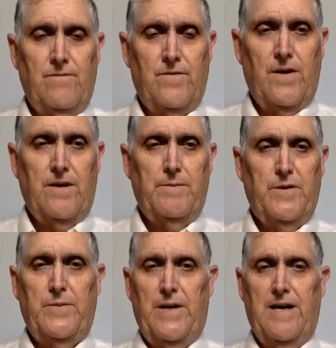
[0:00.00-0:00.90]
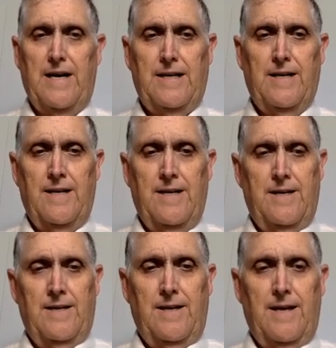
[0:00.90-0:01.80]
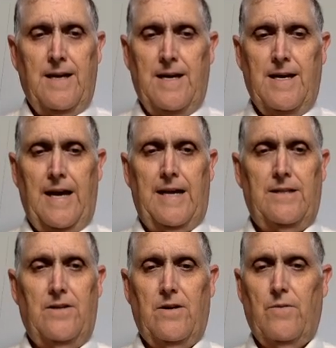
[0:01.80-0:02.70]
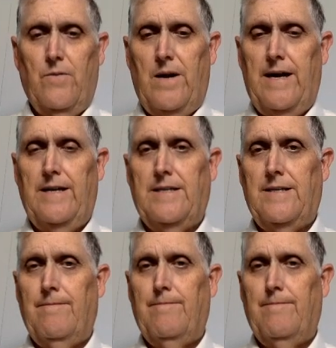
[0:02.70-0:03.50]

variable pot, uh, analog write.